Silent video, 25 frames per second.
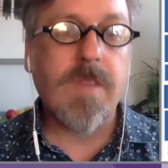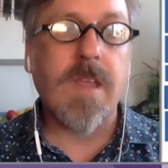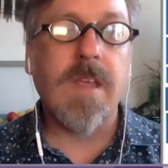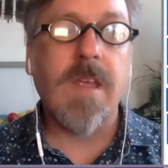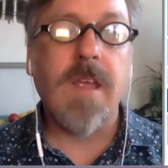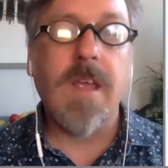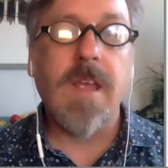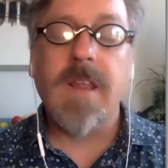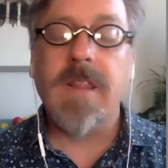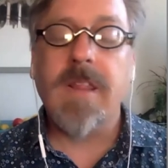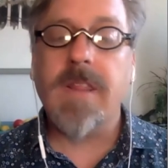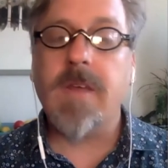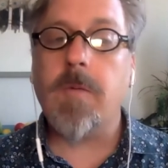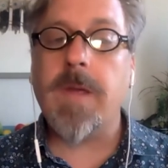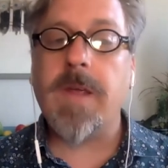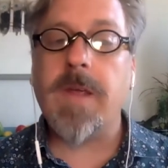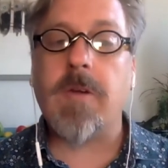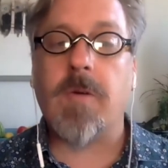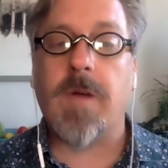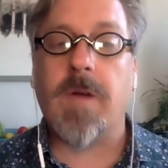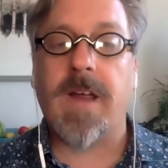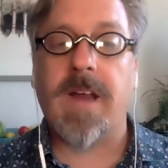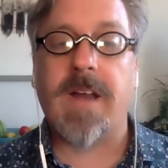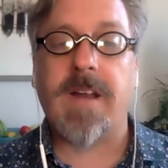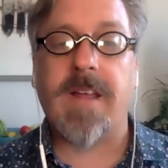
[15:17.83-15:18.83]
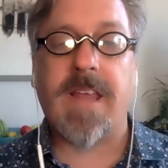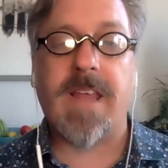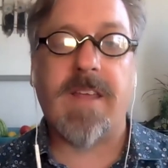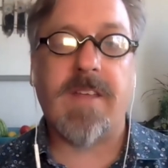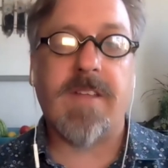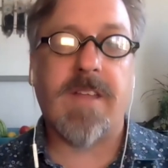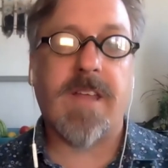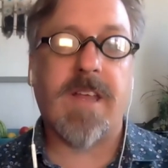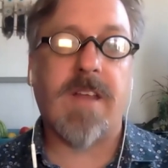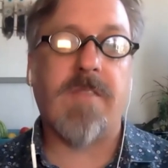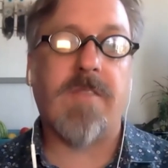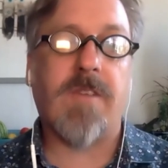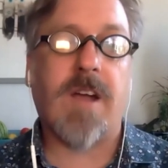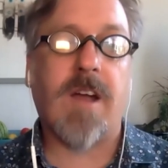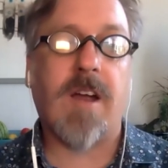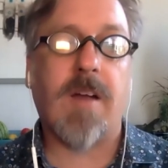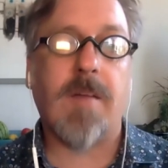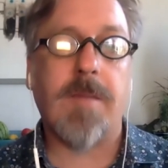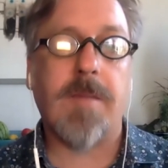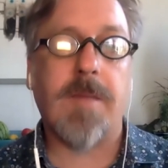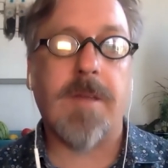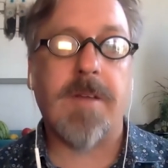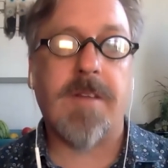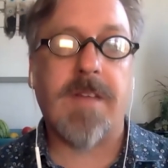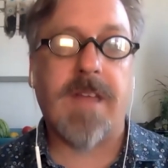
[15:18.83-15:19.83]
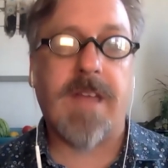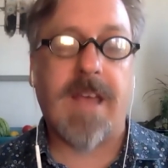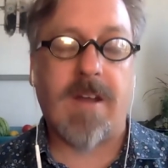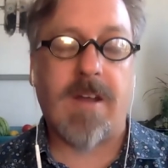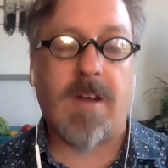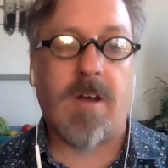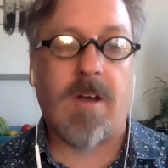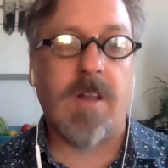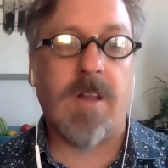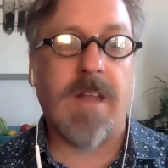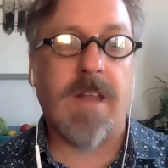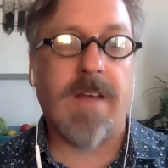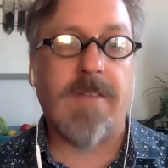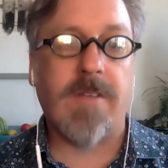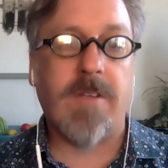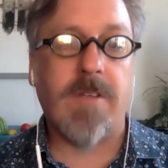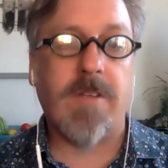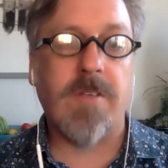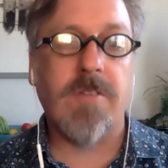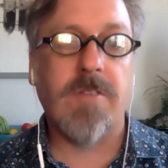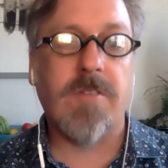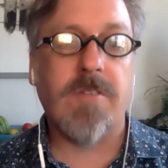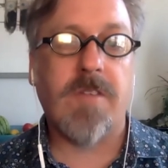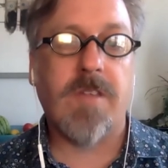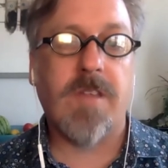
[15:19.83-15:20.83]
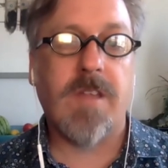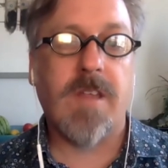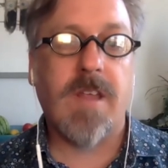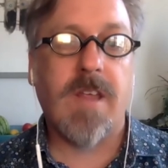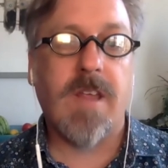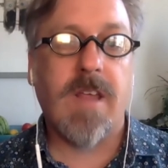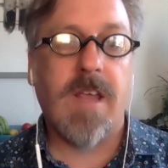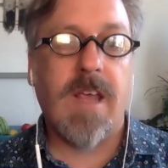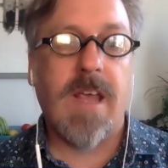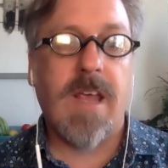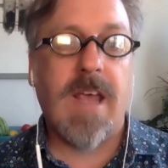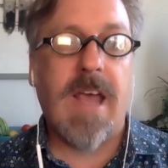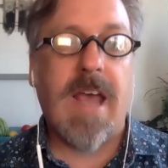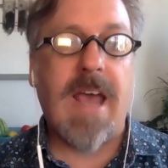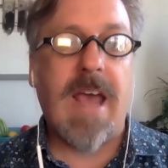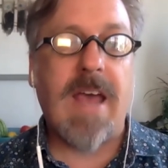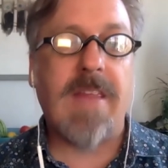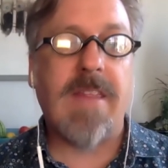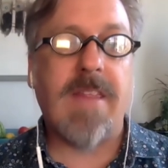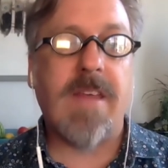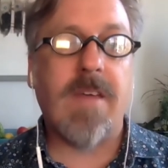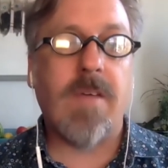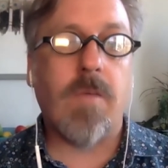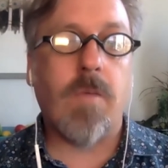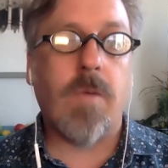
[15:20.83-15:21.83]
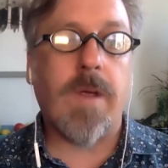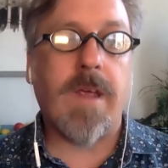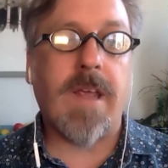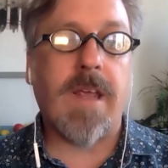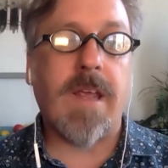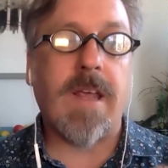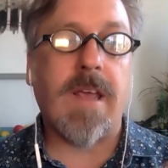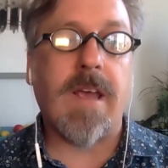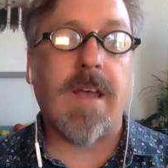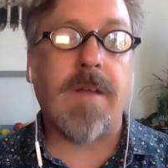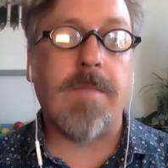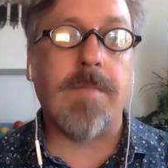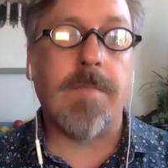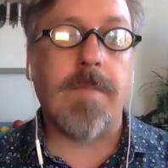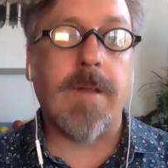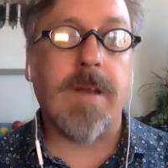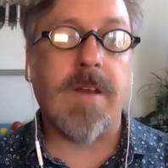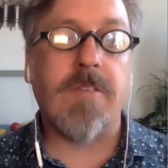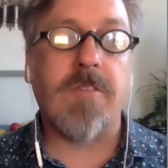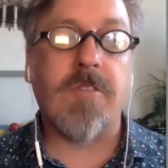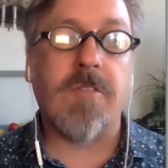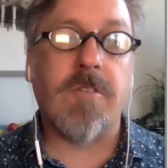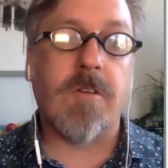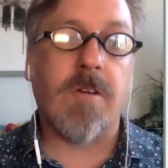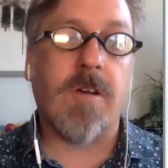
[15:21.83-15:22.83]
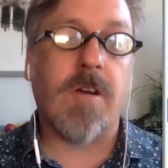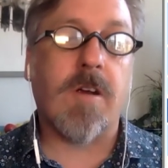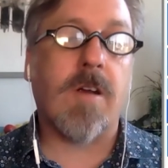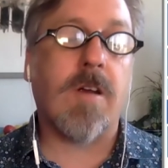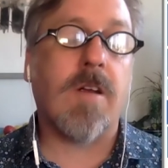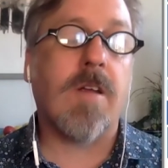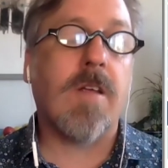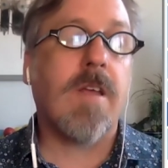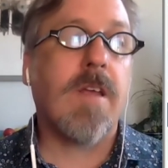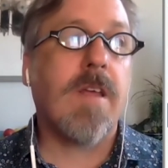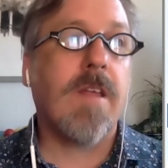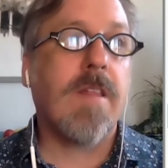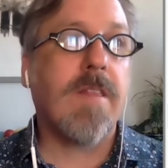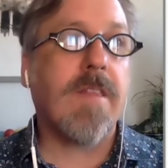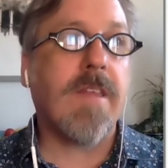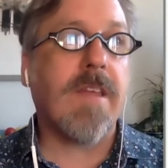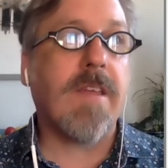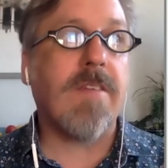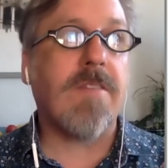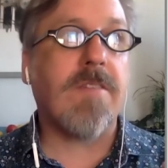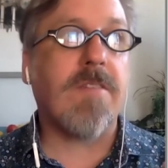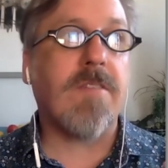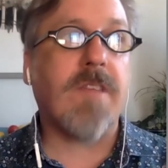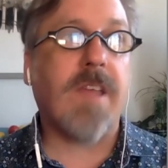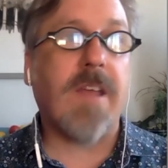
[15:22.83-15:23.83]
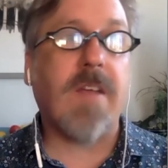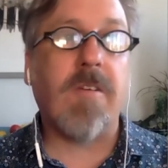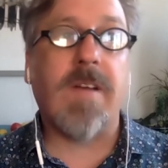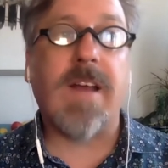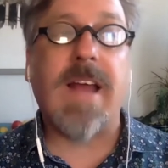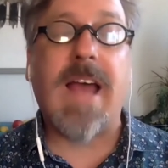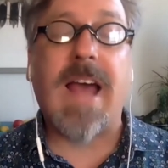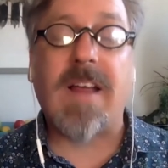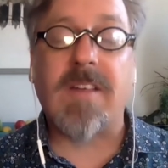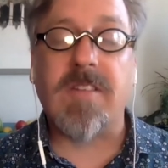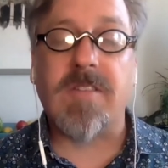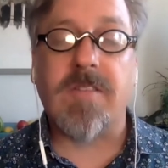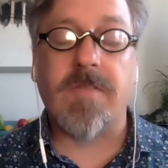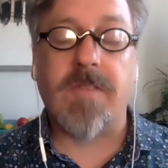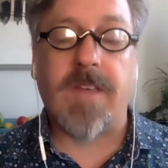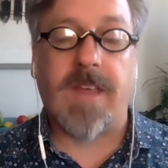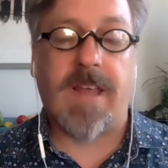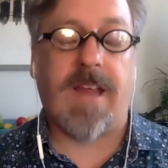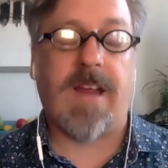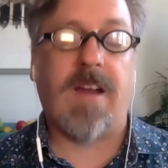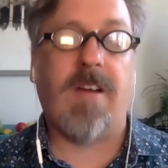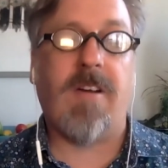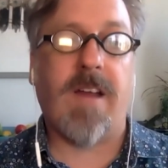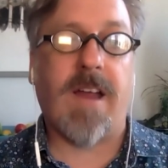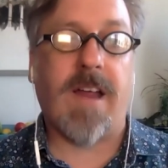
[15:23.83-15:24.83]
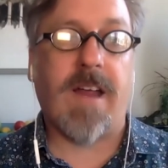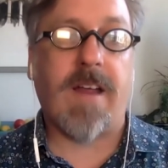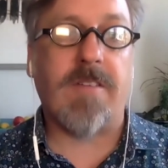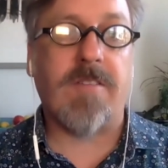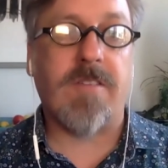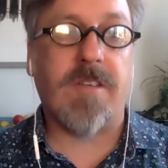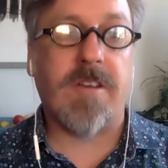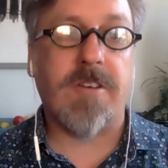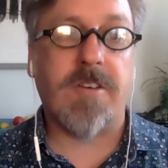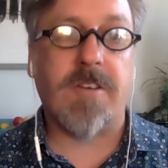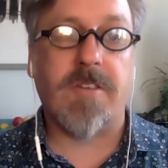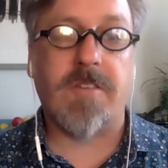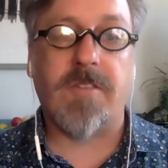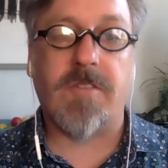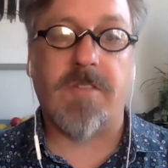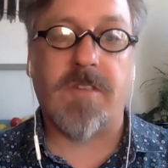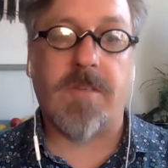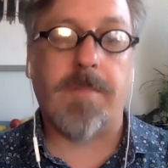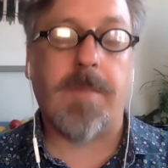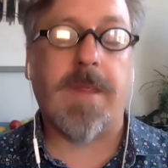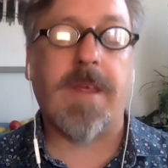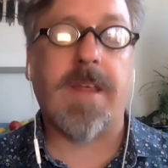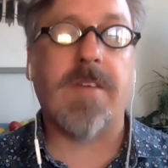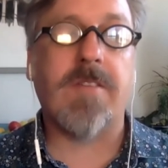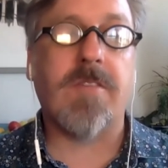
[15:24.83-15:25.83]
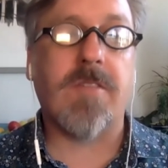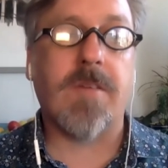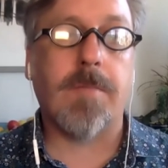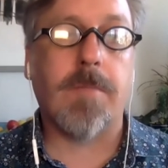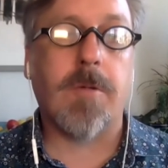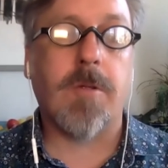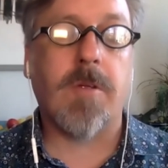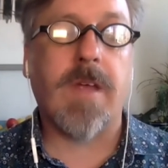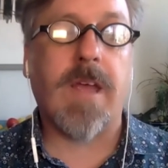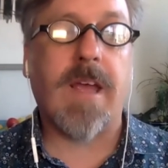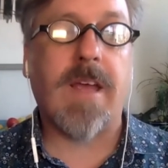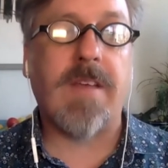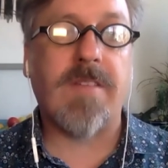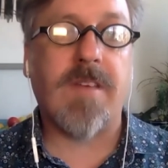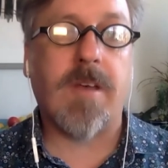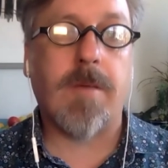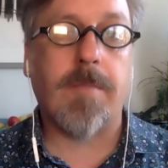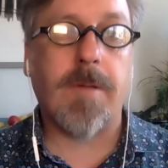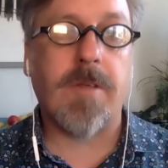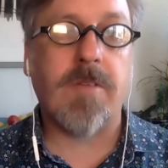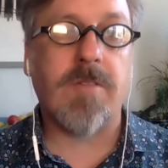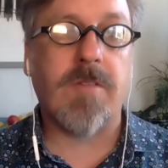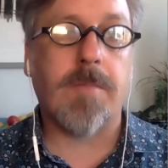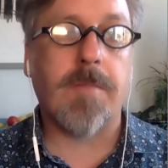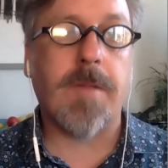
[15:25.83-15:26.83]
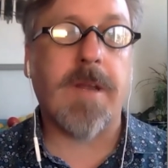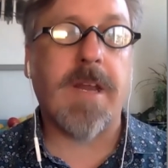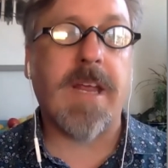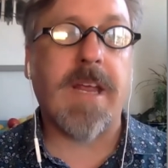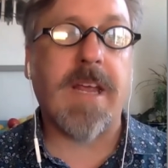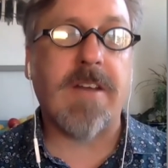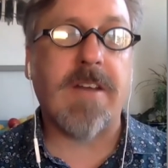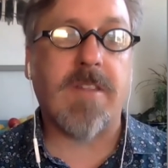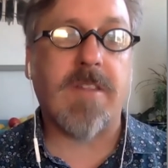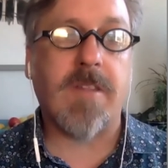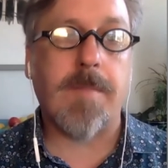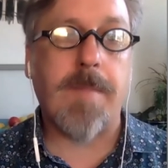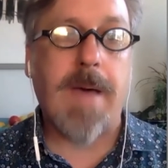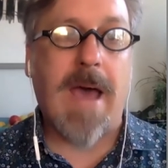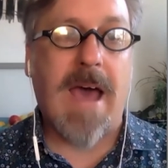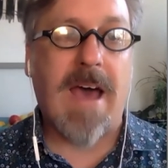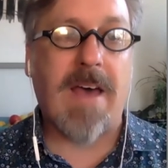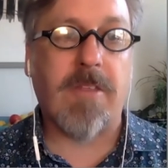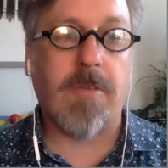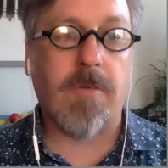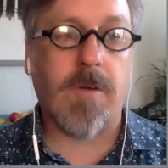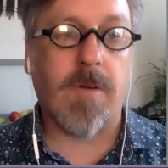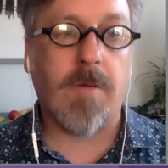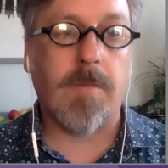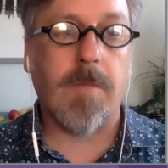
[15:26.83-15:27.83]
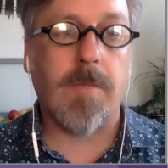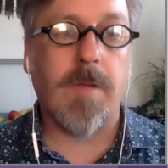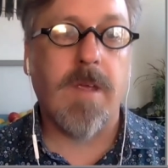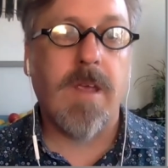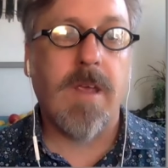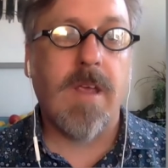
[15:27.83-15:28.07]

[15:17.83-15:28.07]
that we create a healing environment at all levels, and that we administer these sacred acts of caring, such as something as simple as helping somebody get to the bathroom.